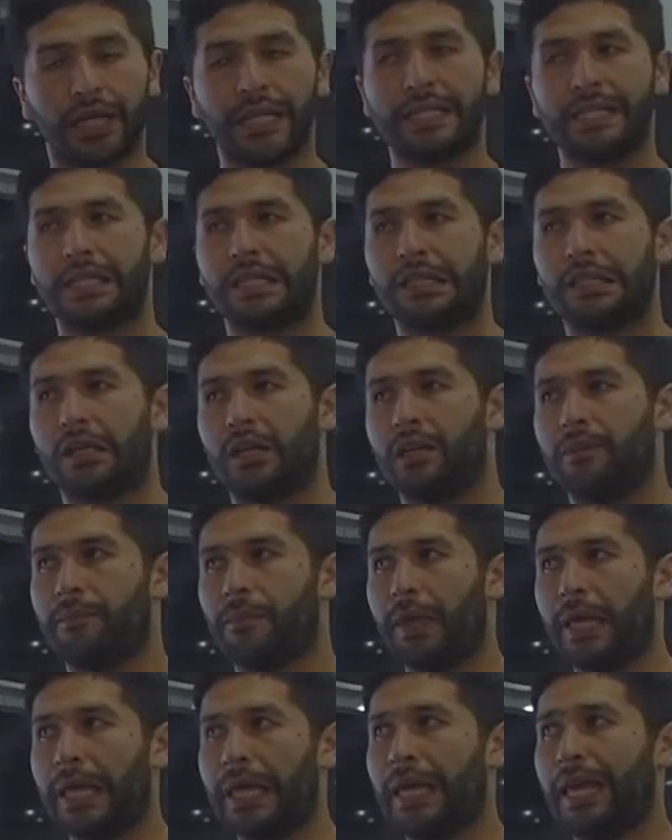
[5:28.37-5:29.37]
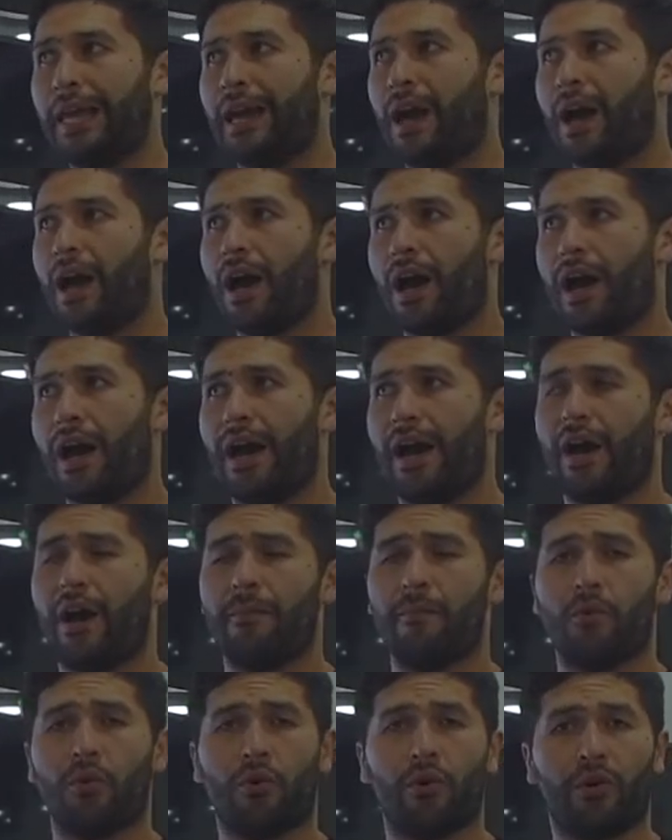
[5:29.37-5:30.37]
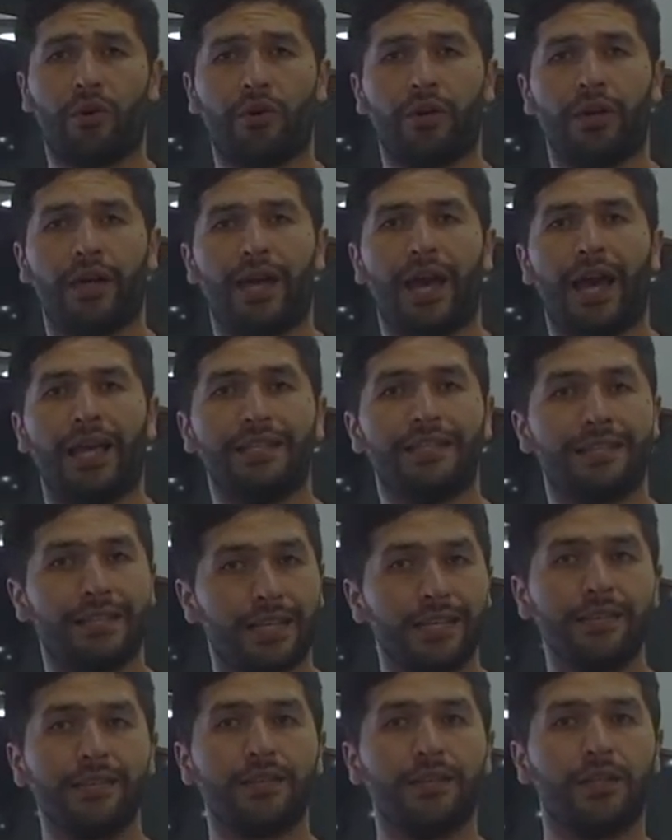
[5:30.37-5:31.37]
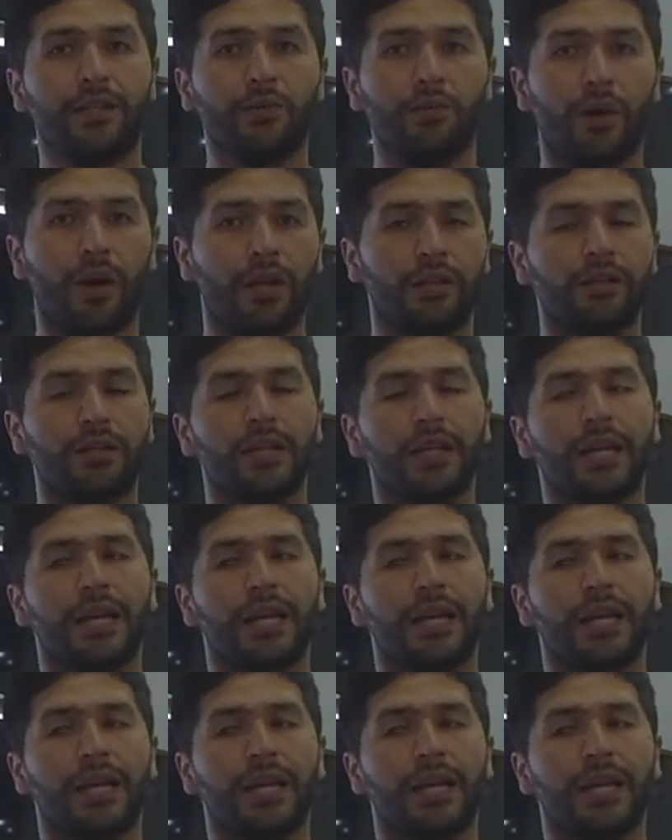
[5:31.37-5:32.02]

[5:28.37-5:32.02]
Is it gonna be more aesthetic ones?